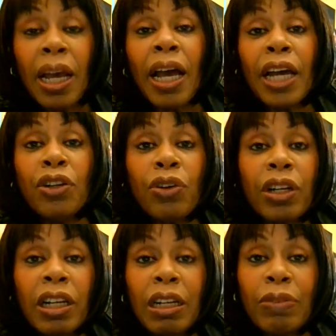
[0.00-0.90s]
and you're going
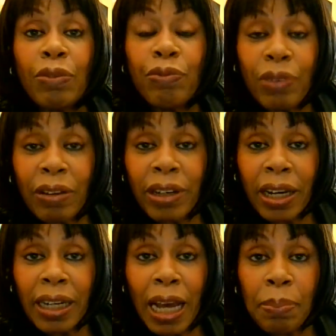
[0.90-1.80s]
to live a very
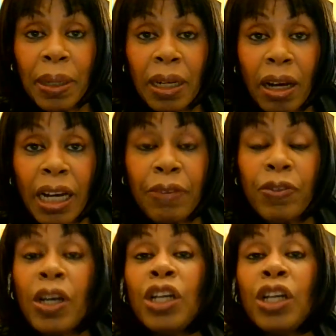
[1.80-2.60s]
unhappy life.